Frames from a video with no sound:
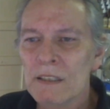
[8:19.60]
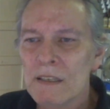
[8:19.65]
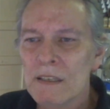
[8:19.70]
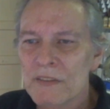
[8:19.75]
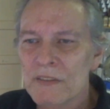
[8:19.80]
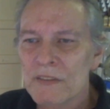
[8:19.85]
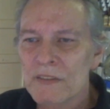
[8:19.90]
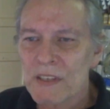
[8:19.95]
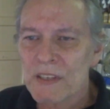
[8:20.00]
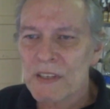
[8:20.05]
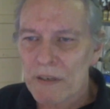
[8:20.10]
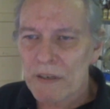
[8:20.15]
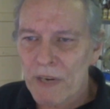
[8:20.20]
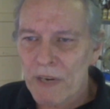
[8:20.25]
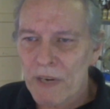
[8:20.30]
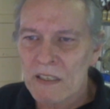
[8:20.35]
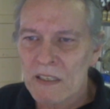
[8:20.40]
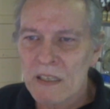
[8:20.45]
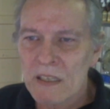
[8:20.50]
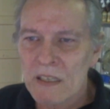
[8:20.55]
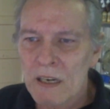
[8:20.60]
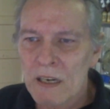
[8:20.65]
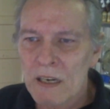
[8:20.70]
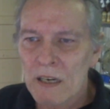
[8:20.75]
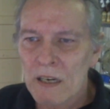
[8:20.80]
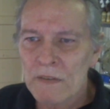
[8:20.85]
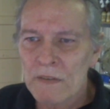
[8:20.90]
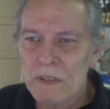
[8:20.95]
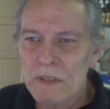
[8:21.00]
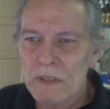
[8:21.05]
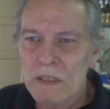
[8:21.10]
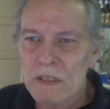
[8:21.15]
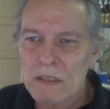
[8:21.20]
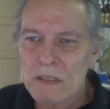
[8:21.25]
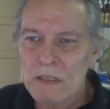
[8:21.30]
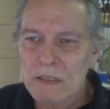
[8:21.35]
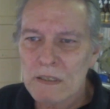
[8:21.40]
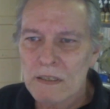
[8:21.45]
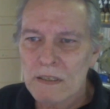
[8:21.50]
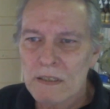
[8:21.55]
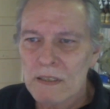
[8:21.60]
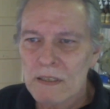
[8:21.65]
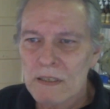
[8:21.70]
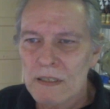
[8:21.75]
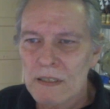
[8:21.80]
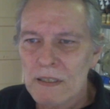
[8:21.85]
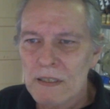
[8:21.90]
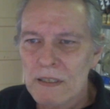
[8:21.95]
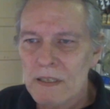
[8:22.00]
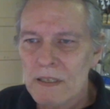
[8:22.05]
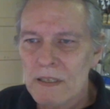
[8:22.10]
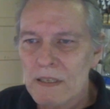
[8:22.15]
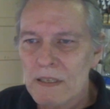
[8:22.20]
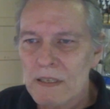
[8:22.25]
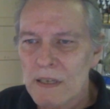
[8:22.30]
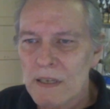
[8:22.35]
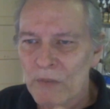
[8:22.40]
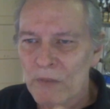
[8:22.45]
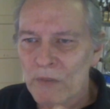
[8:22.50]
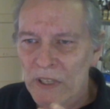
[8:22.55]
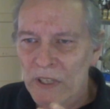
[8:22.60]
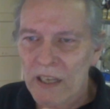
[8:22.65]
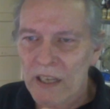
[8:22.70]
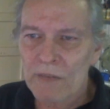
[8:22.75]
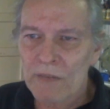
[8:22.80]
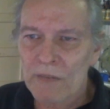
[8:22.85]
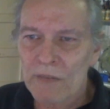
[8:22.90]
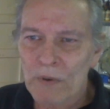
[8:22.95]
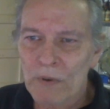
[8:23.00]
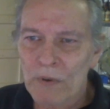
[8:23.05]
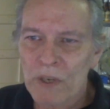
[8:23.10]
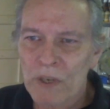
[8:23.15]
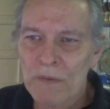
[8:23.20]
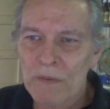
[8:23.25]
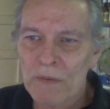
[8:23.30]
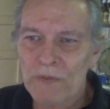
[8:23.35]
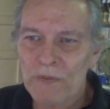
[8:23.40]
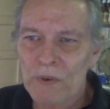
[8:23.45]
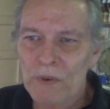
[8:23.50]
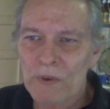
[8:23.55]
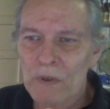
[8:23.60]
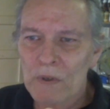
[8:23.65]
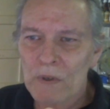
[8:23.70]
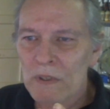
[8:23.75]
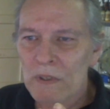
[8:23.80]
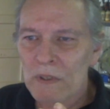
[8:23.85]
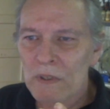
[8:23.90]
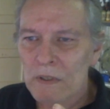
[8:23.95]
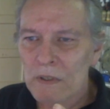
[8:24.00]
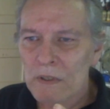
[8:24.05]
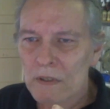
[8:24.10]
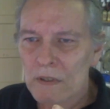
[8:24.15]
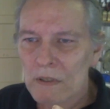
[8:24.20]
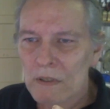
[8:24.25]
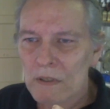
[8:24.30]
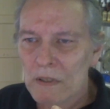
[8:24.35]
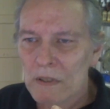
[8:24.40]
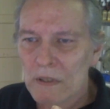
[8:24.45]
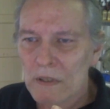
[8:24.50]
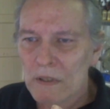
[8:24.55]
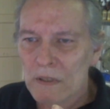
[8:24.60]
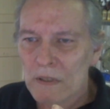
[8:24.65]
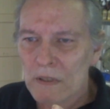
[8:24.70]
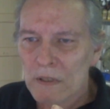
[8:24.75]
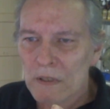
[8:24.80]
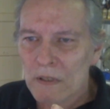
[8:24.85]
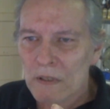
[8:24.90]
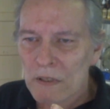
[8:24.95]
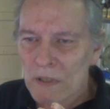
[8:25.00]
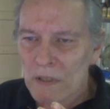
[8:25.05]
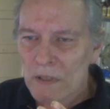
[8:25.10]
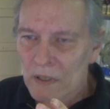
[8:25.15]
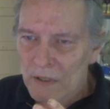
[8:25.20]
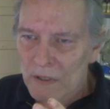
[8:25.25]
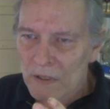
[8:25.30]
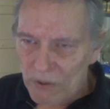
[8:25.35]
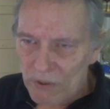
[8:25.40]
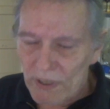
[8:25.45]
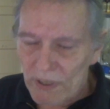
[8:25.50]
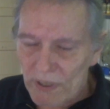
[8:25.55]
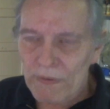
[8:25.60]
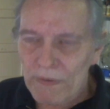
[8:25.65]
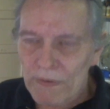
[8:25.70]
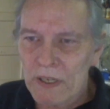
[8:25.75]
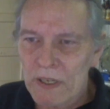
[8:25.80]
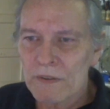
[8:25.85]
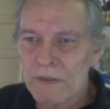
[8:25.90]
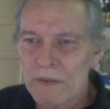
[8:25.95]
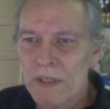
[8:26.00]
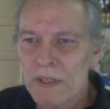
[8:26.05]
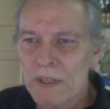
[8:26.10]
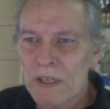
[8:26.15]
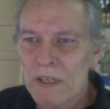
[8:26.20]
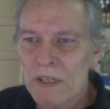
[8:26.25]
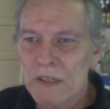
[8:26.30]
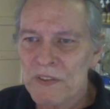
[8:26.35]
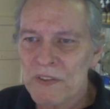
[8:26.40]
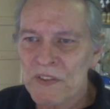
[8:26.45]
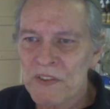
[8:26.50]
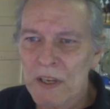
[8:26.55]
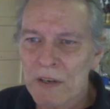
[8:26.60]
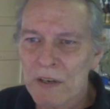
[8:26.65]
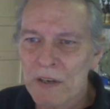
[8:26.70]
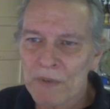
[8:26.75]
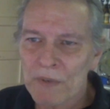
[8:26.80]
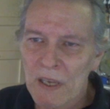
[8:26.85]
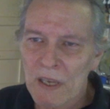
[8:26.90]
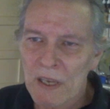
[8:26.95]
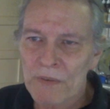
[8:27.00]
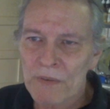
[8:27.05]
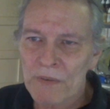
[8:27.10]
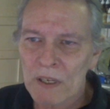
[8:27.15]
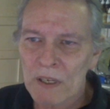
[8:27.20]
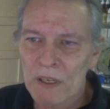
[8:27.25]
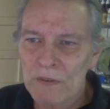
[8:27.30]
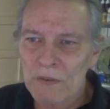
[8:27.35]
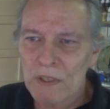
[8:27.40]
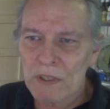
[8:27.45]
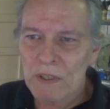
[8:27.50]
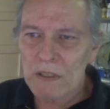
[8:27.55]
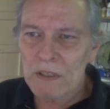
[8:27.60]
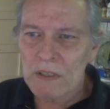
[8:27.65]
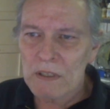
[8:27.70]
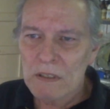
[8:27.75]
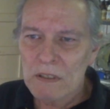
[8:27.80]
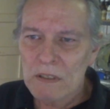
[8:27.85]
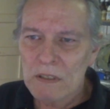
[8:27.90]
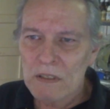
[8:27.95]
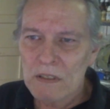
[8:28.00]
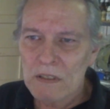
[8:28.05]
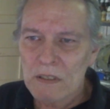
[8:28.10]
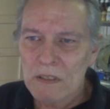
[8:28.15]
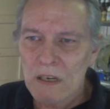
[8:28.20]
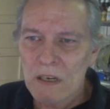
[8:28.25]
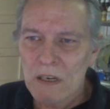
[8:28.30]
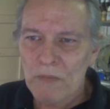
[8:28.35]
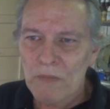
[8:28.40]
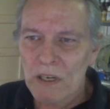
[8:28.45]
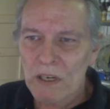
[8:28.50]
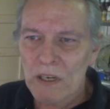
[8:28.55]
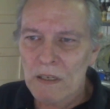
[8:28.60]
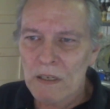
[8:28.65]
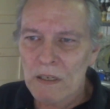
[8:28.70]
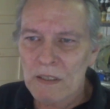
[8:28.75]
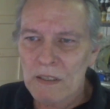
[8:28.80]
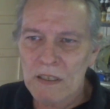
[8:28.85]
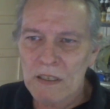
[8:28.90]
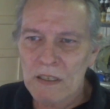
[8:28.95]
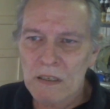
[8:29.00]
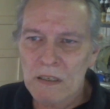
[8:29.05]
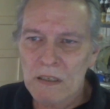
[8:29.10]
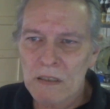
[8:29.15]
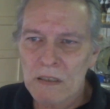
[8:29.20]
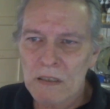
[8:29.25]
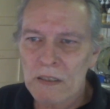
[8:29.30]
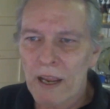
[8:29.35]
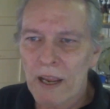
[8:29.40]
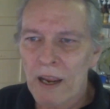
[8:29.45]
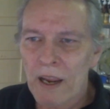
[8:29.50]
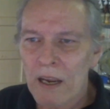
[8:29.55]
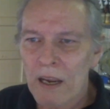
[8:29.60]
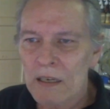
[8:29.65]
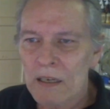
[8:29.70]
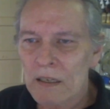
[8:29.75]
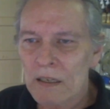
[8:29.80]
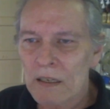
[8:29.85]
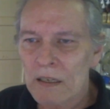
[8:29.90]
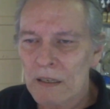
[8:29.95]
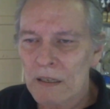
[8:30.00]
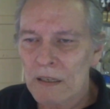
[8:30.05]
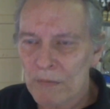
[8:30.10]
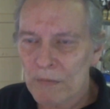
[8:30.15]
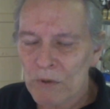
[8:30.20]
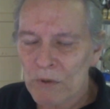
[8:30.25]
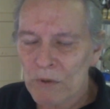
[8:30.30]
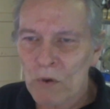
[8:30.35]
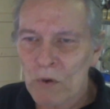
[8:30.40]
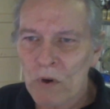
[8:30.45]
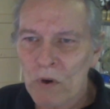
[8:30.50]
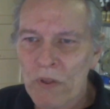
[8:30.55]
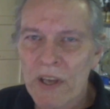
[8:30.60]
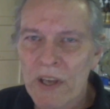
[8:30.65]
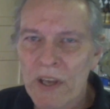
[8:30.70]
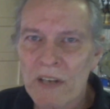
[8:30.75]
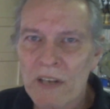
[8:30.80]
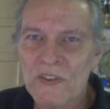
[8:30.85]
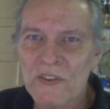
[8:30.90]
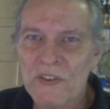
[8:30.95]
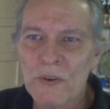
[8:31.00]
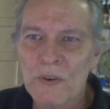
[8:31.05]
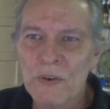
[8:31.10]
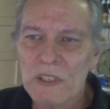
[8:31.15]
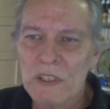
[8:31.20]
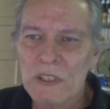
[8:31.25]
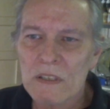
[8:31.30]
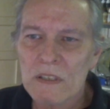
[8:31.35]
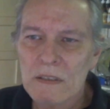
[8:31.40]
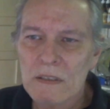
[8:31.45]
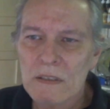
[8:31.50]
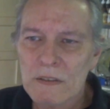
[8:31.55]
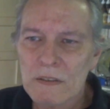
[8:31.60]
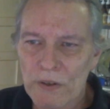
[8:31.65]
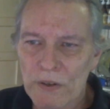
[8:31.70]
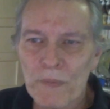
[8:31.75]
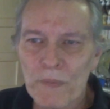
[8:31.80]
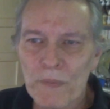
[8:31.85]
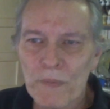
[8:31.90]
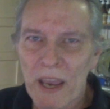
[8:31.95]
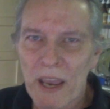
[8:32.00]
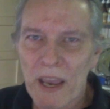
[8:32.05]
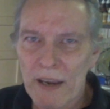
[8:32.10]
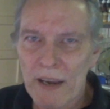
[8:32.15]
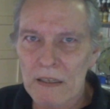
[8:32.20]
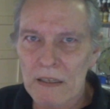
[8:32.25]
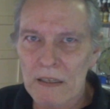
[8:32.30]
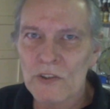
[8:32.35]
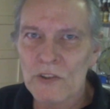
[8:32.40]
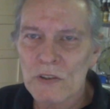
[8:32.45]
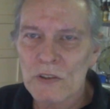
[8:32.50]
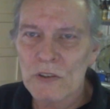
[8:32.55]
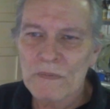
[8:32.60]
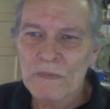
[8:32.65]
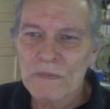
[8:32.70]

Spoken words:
instead of 1,800, I'm going to get it from him for 1,200 instead of 1,100, because he's going to add a couple more things to it, to the package,